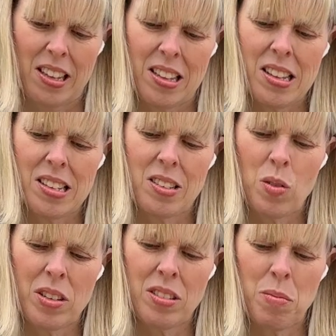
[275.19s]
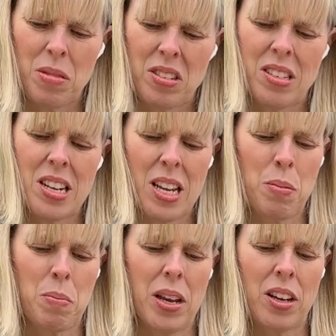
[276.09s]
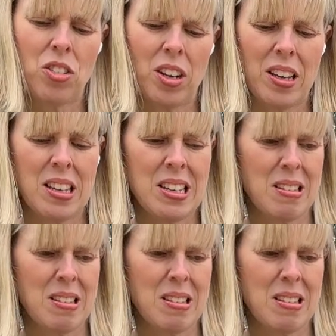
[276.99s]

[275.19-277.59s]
There's always so much tape and packaging, hey?